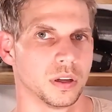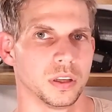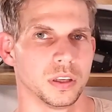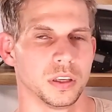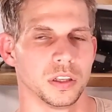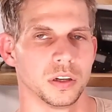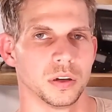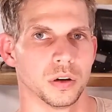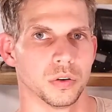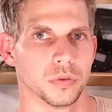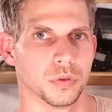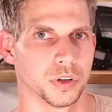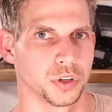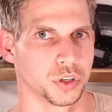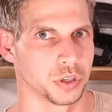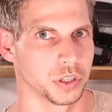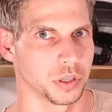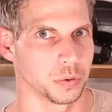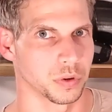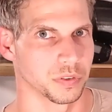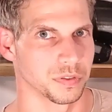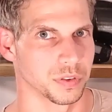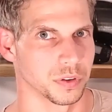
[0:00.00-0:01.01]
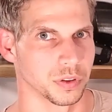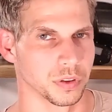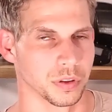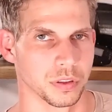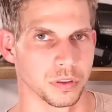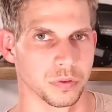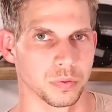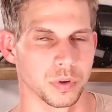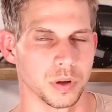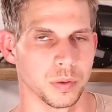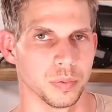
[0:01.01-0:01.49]
originally were for the
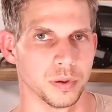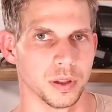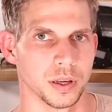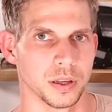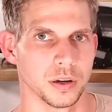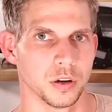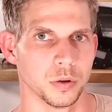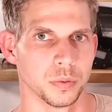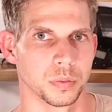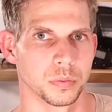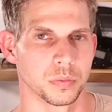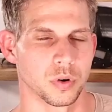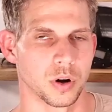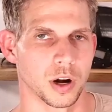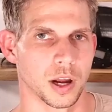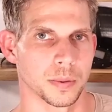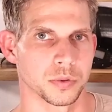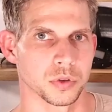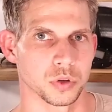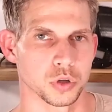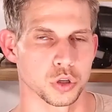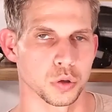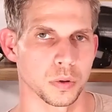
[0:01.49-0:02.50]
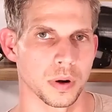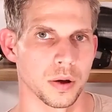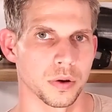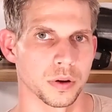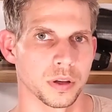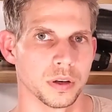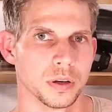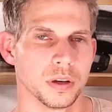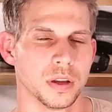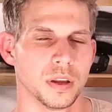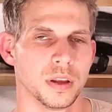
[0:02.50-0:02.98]
3-blade open props or
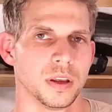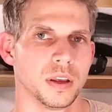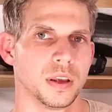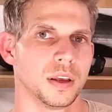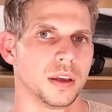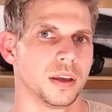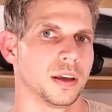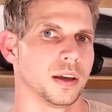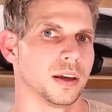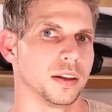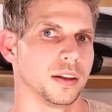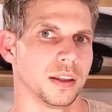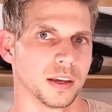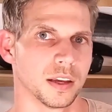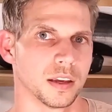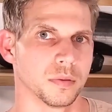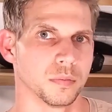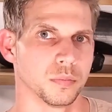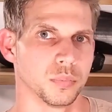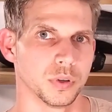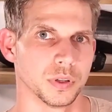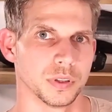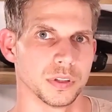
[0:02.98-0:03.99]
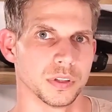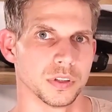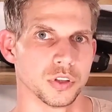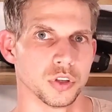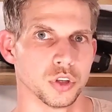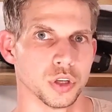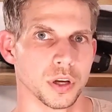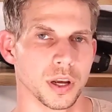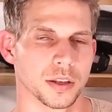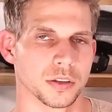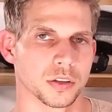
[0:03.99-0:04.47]
shrouded, and they can put this
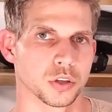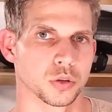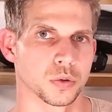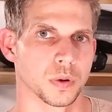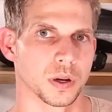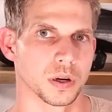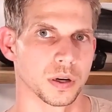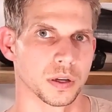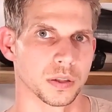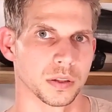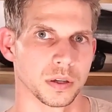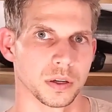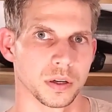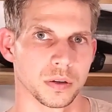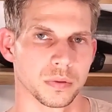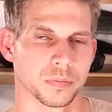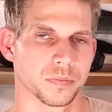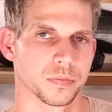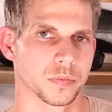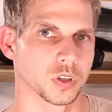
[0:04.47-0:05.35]
jet straight on there.